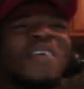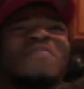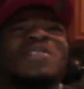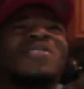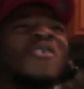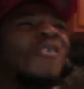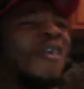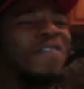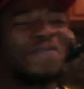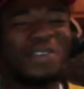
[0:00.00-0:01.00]
be so
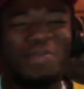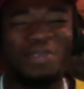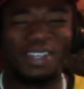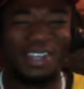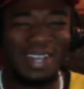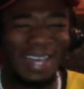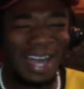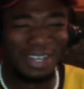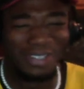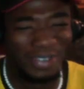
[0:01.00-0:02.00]
comfortable in your
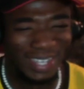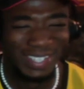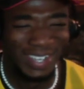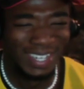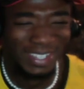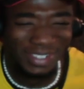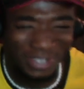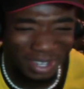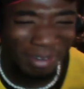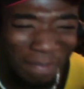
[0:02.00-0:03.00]
language on a
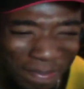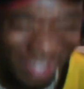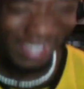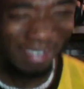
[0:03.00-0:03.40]
drill beat